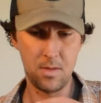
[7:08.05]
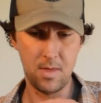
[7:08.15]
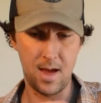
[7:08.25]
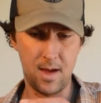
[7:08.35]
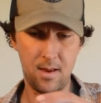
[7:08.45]

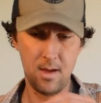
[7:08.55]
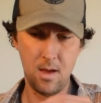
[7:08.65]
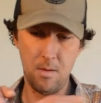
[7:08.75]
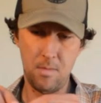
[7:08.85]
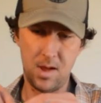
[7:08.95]
That
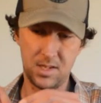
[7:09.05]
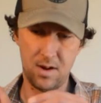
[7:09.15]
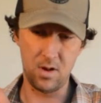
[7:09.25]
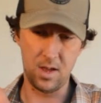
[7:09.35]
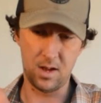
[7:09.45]
makes
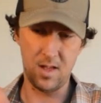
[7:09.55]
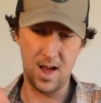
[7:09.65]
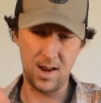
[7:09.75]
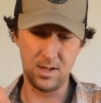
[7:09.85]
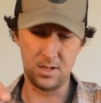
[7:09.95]
everything a
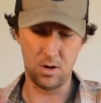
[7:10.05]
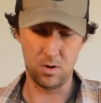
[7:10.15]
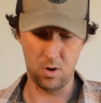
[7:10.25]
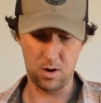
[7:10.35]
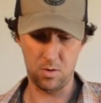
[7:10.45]
lot easier to
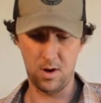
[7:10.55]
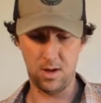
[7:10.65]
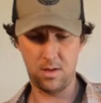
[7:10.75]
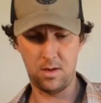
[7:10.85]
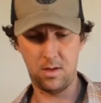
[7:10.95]
work
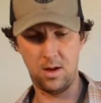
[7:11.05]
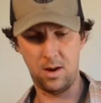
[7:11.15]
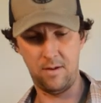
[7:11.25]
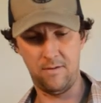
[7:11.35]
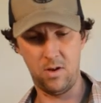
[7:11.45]
with than
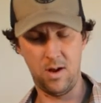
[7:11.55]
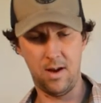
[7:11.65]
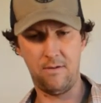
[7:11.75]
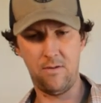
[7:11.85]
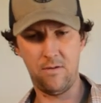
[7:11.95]
if you
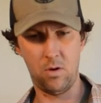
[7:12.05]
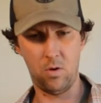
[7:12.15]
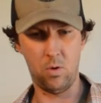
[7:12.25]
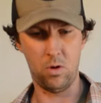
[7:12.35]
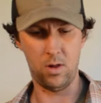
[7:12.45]
have a
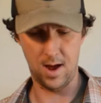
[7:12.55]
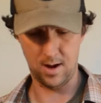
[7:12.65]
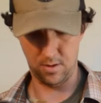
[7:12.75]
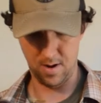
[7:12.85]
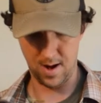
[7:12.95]
whole lot
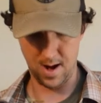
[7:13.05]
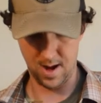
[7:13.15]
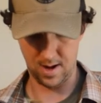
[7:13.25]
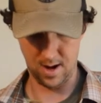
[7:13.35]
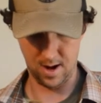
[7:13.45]
of thread
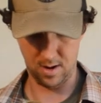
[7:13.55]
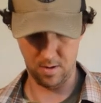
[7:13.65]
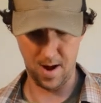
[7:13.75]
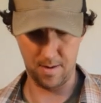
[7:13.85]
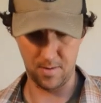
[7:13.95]
hanging out of your
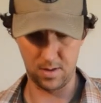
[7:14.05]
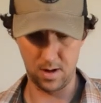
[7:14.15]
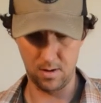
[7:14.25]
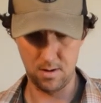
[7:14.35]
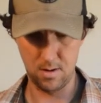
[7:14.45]
bobbin there.